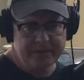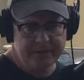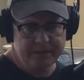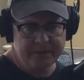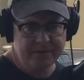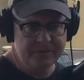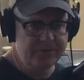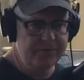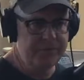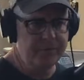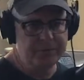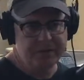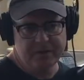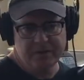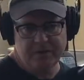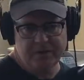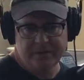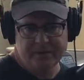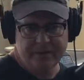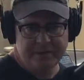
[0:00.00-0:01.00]
is. If you want to
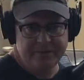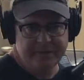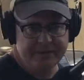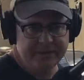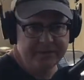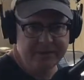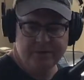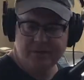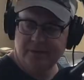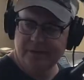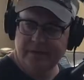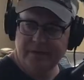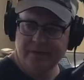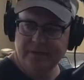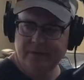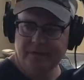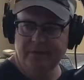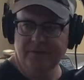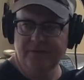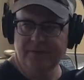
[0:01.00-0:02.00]
call it the Amazing Crowns,
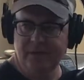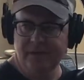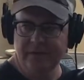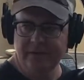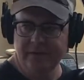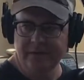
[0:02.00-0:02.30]
that's fine.